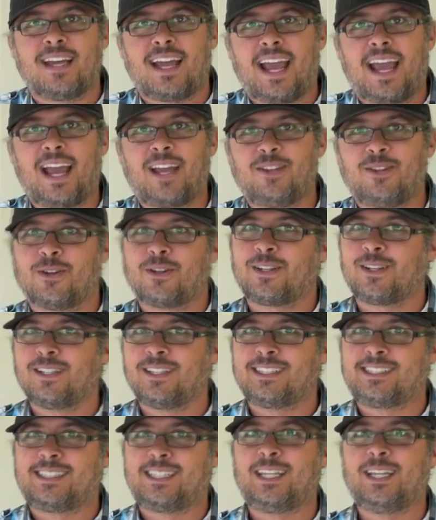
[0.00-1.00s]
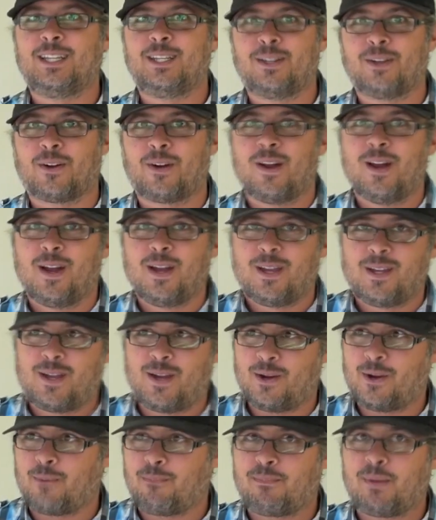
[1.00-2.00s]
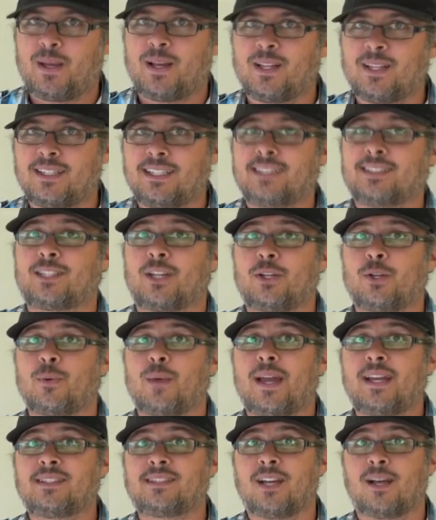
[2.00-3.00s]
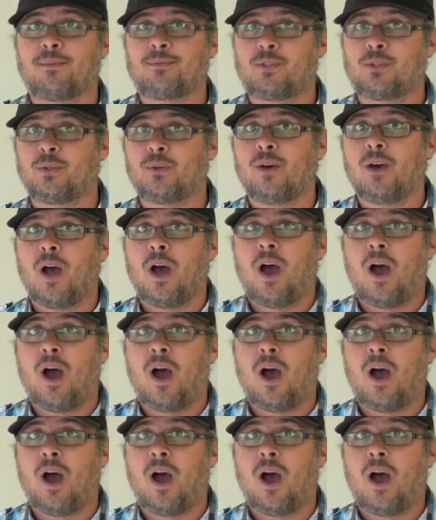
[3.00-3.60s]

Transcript: and you're gonna see your bill is gonna raise up to